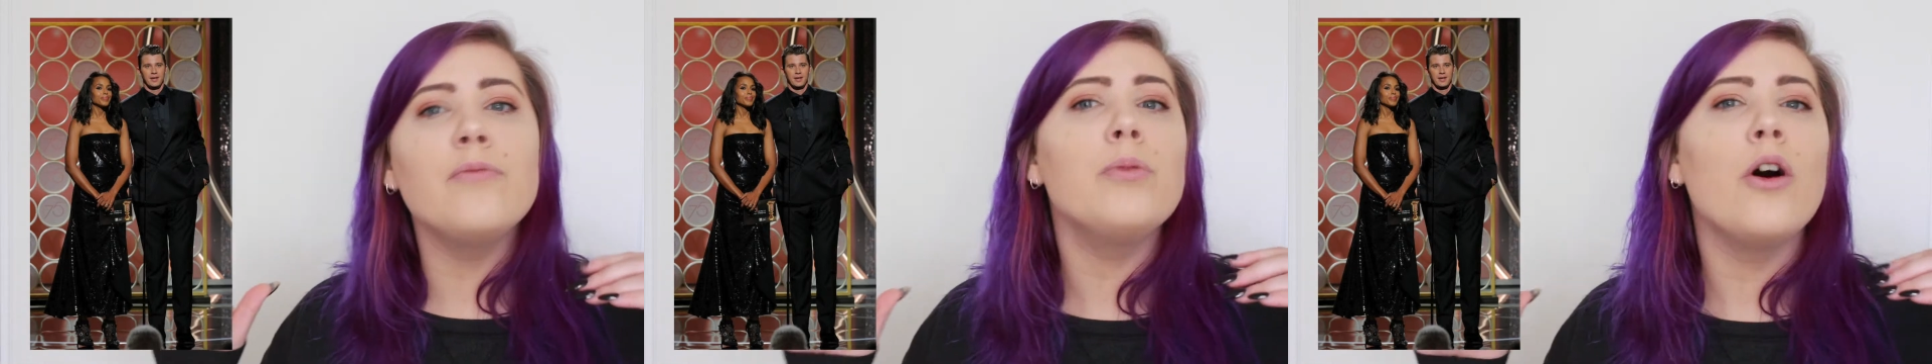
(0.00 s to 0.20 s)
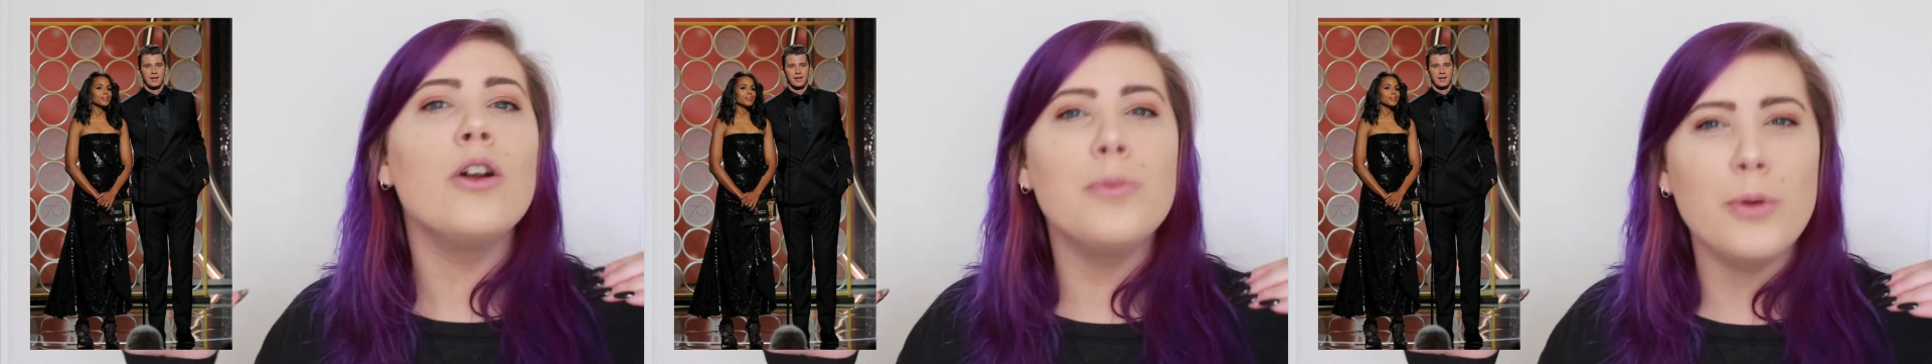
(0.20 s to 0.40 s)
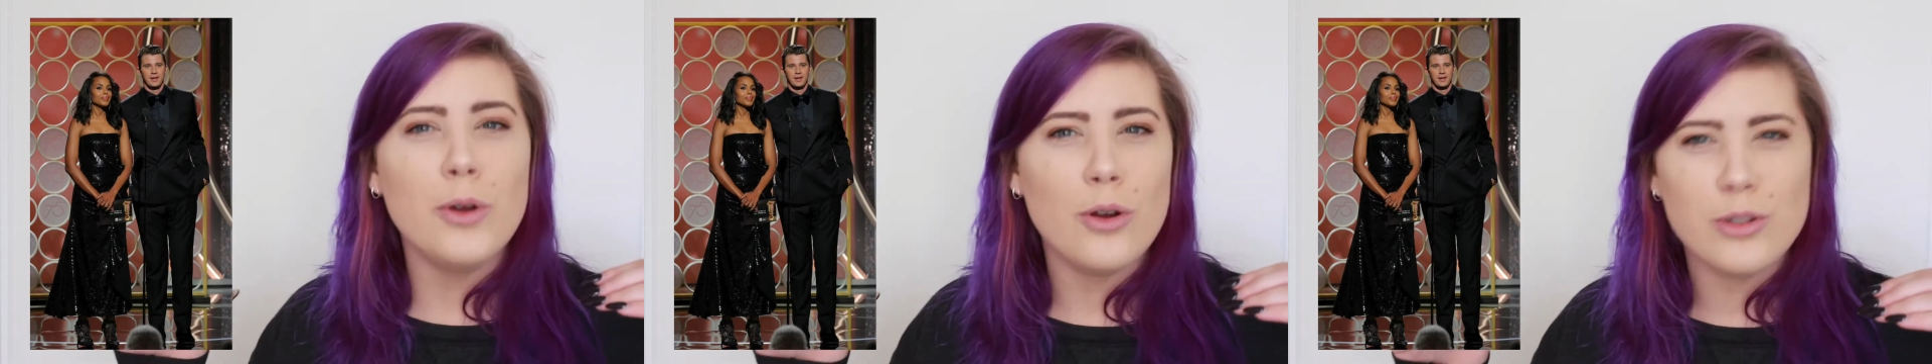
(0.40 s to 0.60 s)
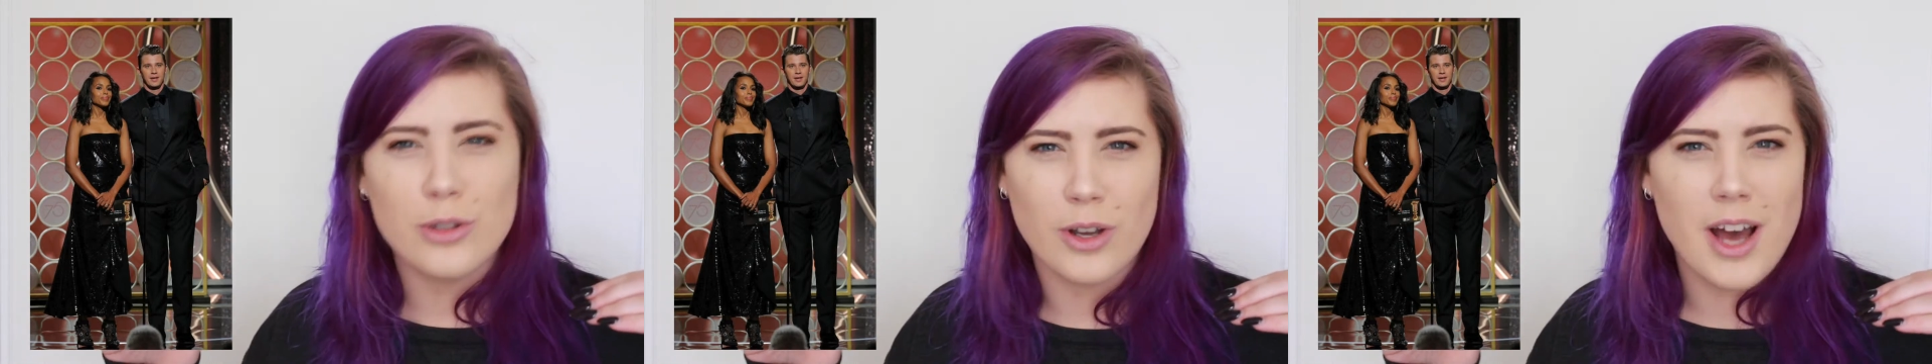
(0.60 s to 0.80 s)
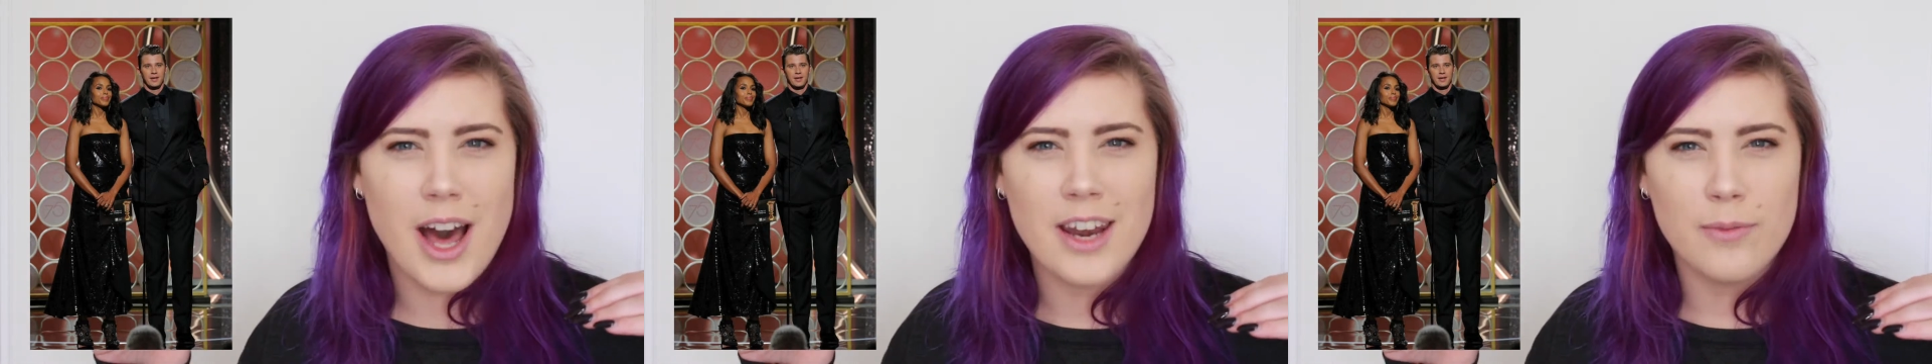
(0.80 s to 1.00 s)
of blonde but
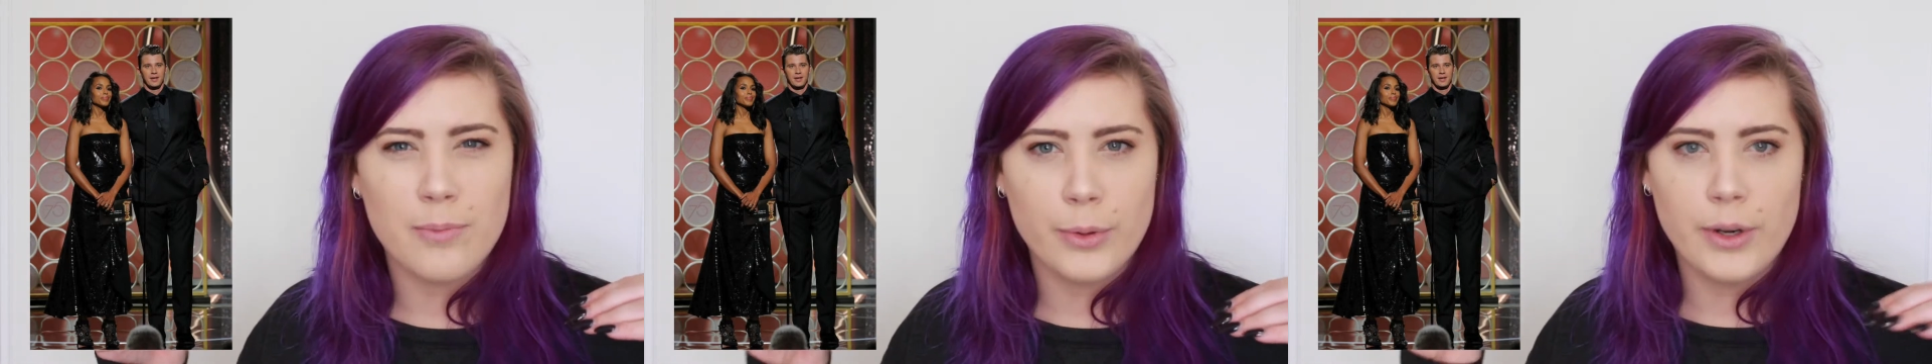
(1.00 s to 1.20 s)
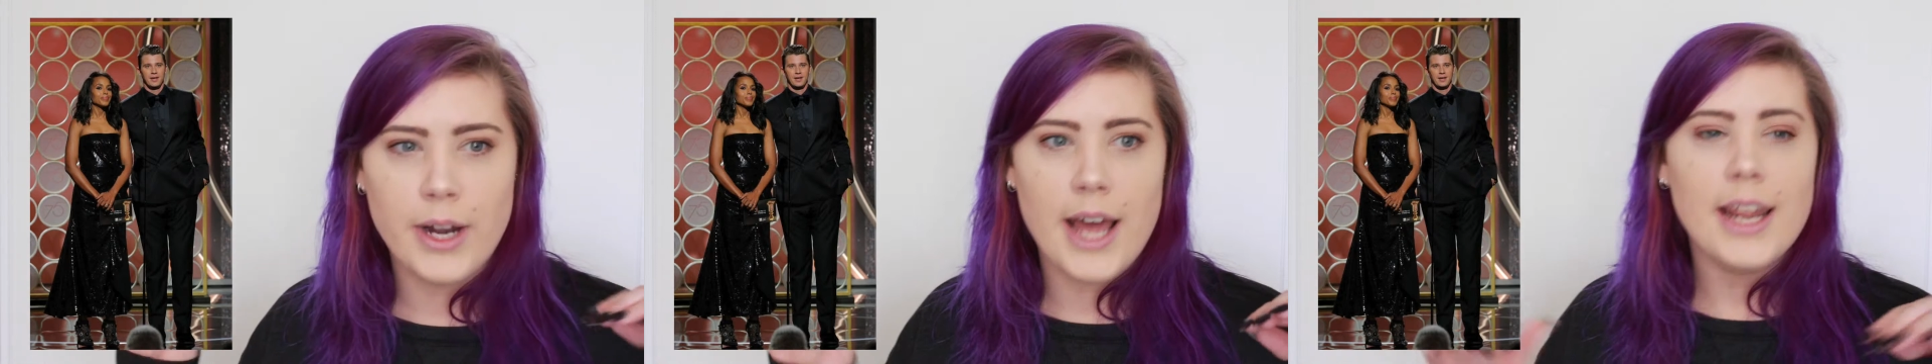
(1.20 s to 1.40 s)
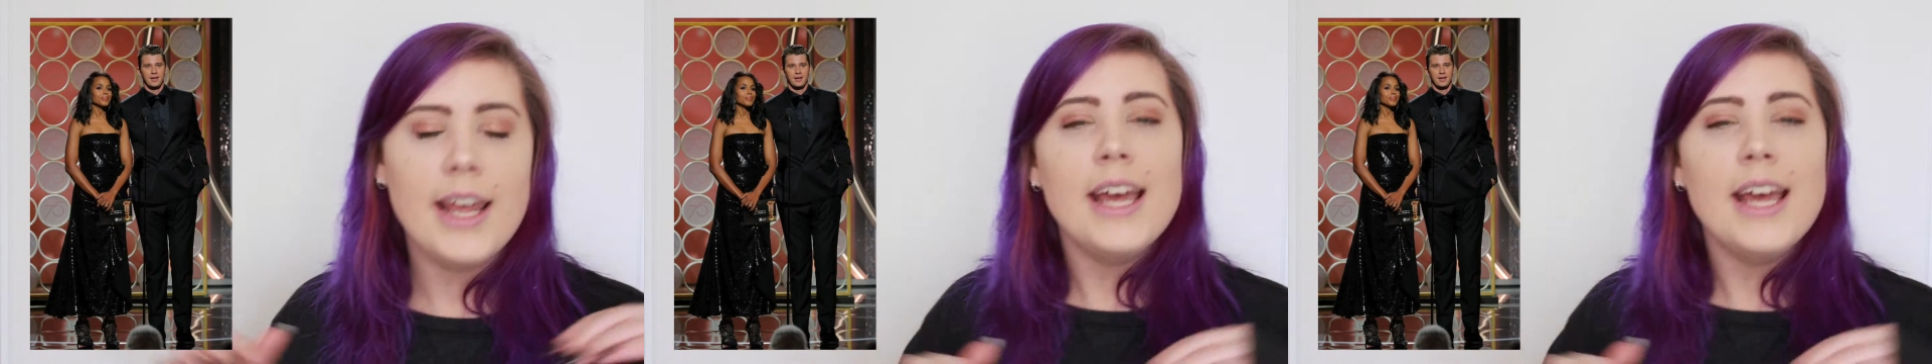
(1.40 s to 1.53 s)
also kind of brunette.